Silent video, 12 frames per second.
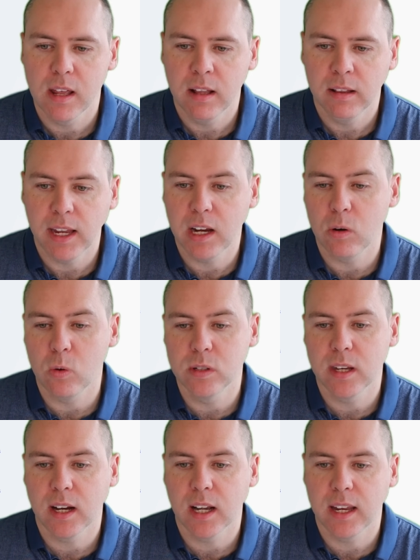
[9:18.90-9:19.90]
They can
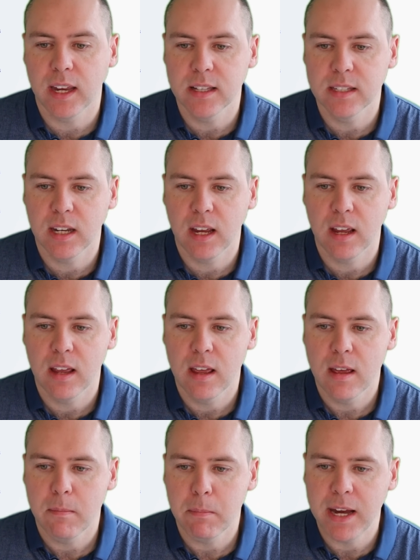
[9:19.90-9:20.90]
also click into there,
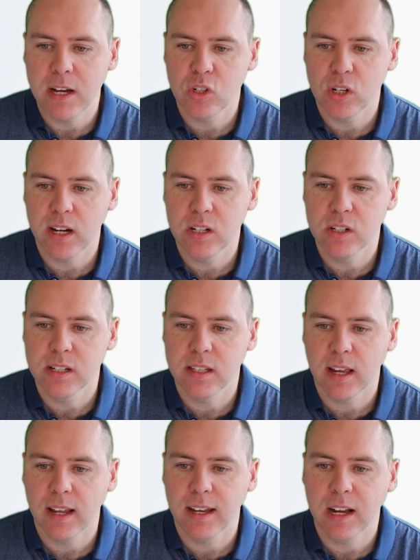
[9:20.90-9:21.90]
make changes,
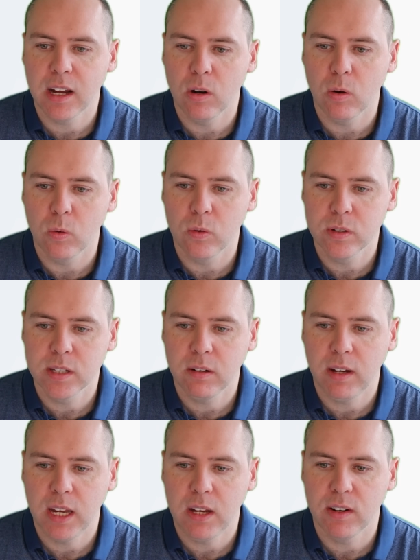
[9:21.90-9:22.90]
and they can also
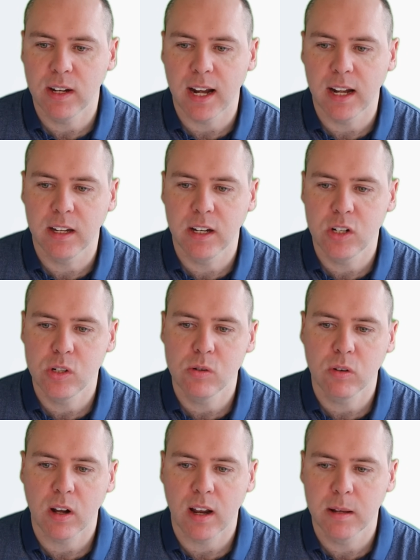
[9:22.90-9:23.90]
even add additional
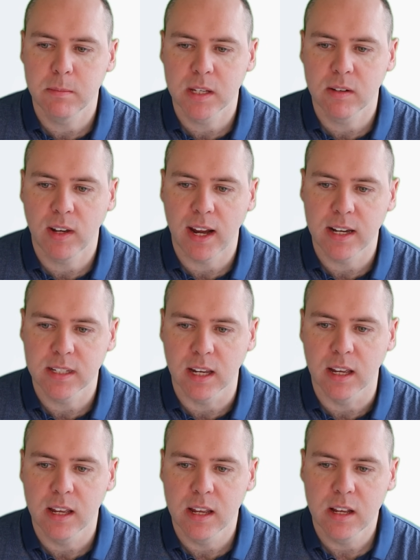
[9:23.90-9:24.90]
columns of
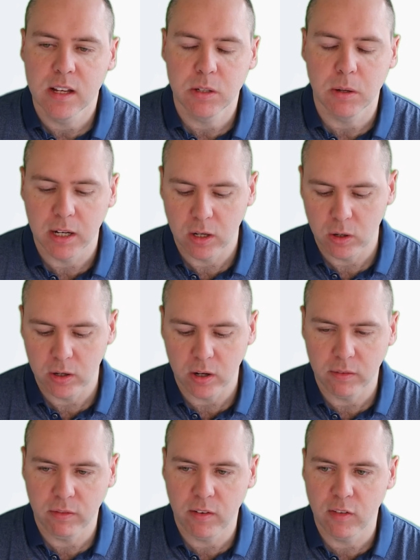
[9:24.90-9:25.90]
data to include
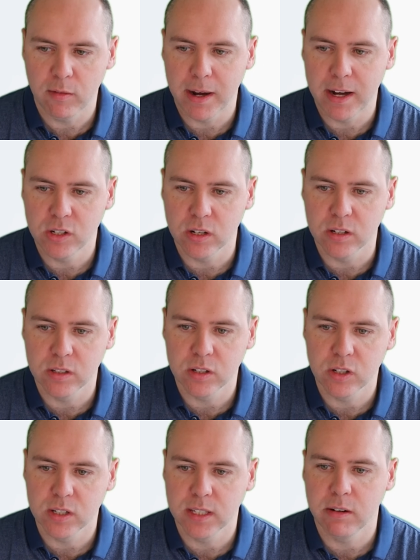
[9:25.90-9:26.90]
other information such
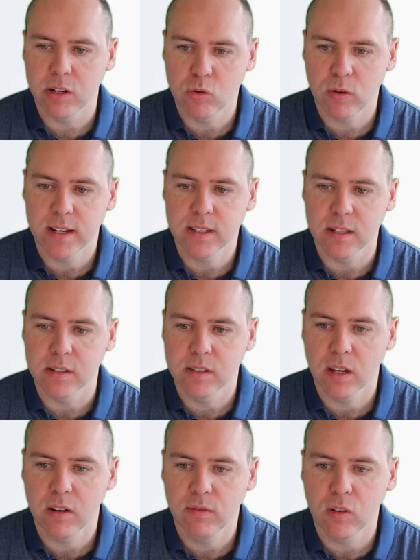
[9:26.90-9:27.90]
as their address and
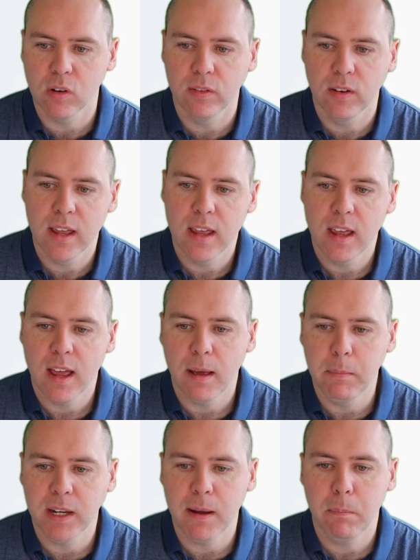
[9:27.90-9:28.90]
so forth, and
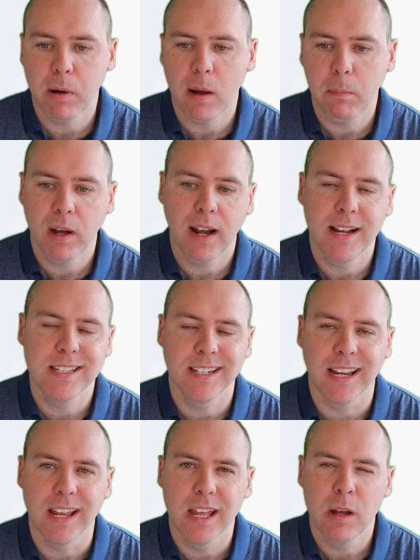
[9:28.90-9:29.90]
begin populating
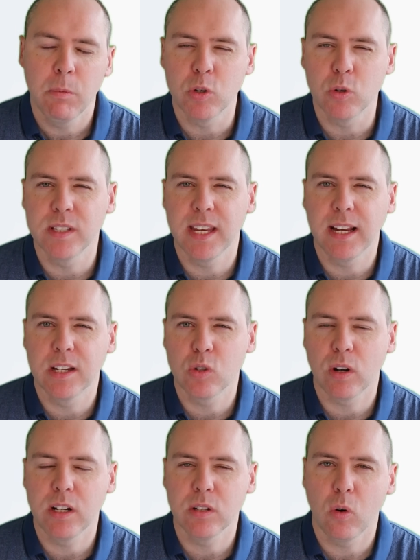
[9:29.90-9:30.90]
it, which will sync
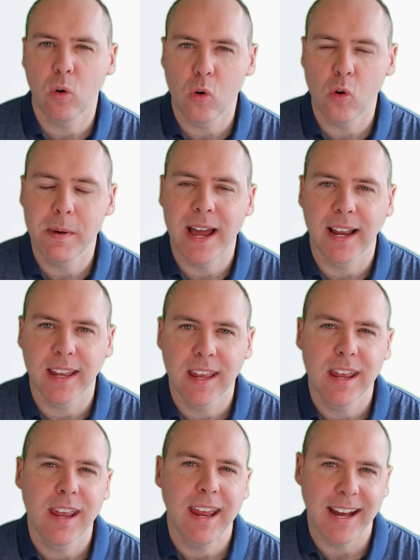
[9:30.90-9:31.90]
straight all back
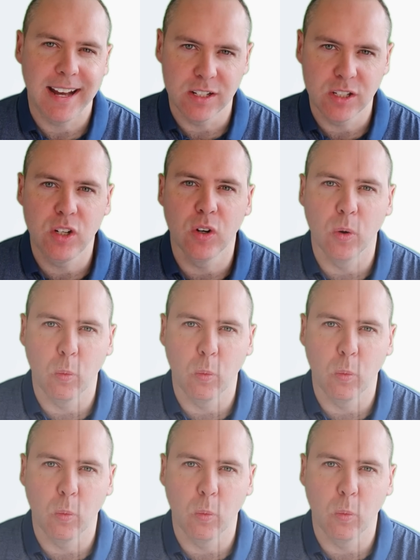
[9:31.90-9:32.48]
into your